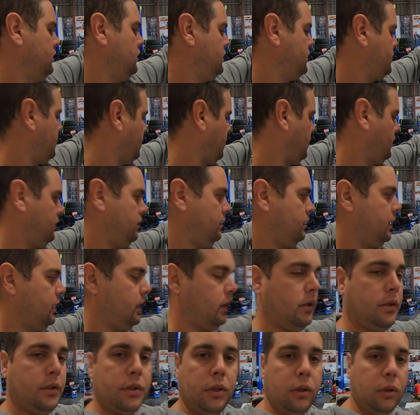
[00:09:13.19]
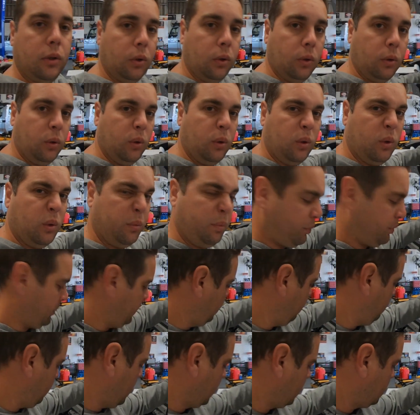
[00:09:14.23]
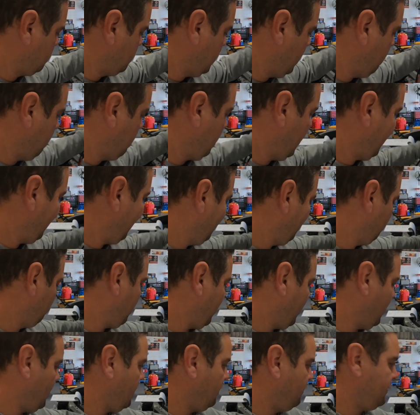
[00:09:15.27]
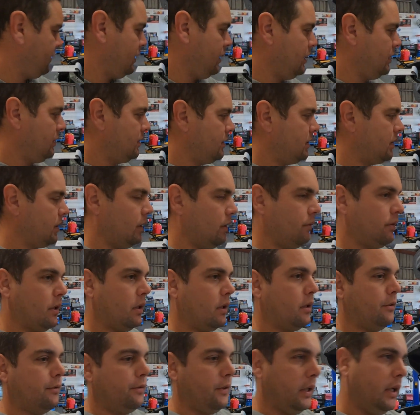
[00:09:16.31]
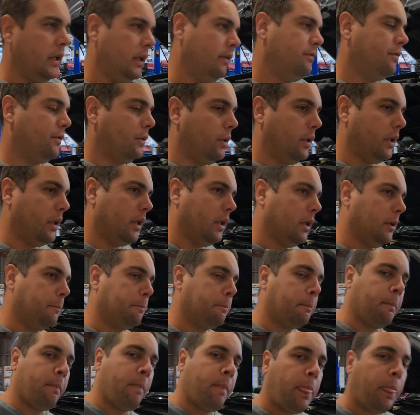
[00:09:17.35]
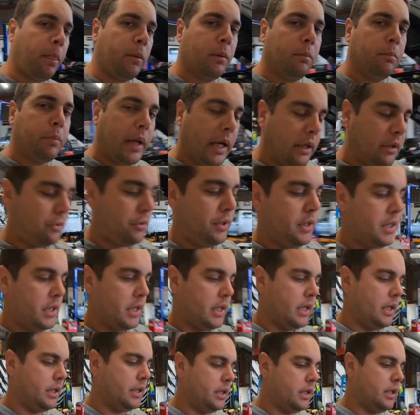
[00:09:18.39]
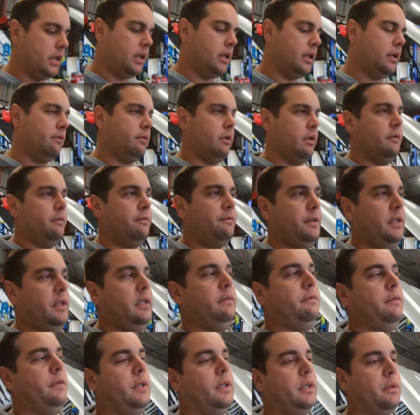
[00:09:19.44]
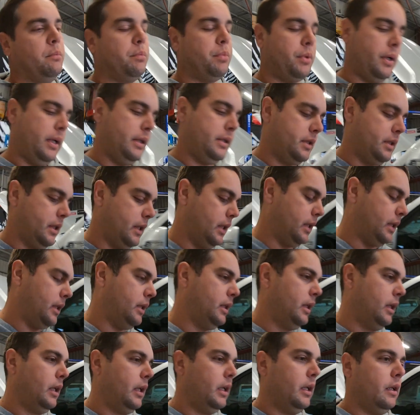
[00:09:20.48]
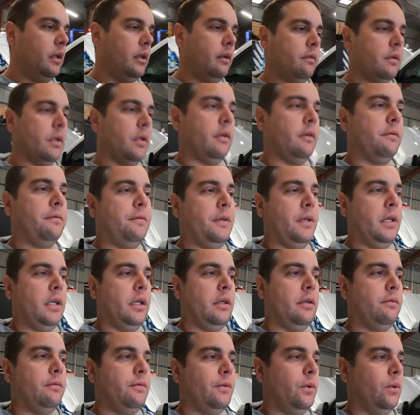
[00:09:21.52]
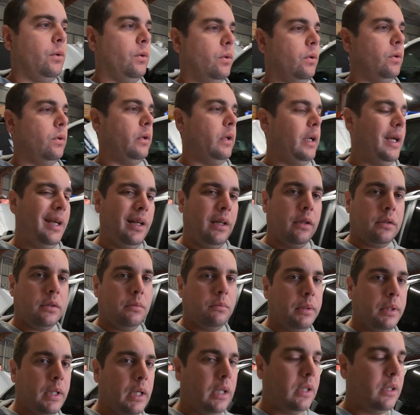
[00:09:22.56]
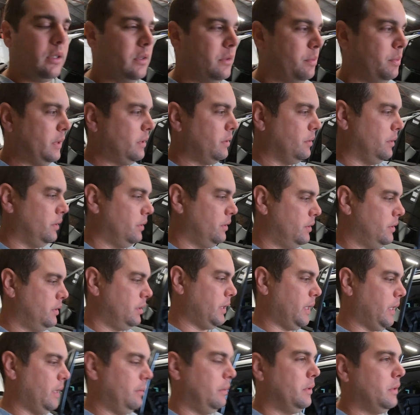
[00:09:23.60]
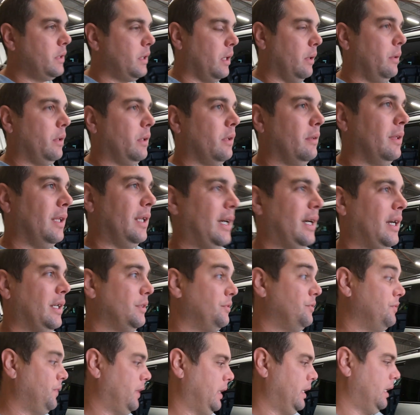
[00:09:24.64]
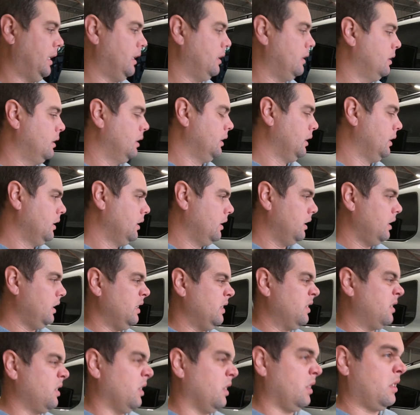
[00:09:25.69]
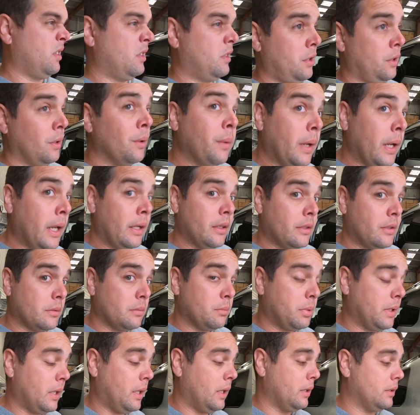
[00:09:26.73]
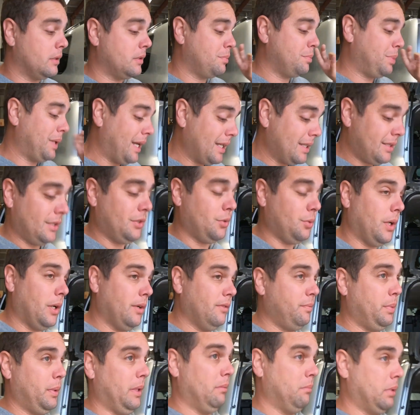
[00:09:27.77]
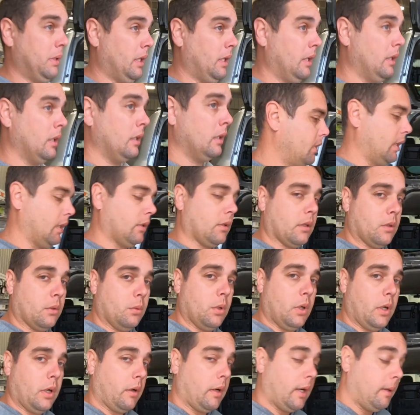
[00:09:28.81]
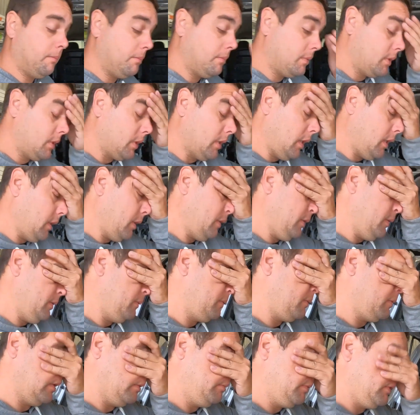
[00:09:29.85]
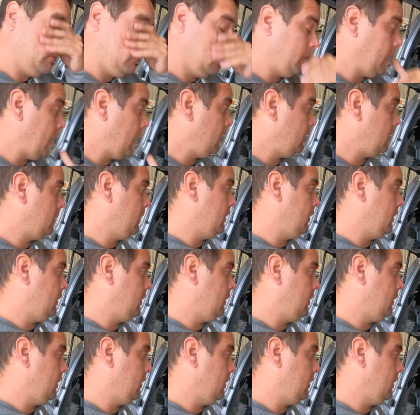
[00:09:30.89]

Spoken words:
So those are all pretty much my main power feeds. So I've got a feed for the battery charger, I've got a feed for the compressor, I've got a feed for Anderson plugs because Jamie's towing a large van. He's got 2 Anderson plugs plus a 12-pin plug that I've got to wire up, so going to be doing that.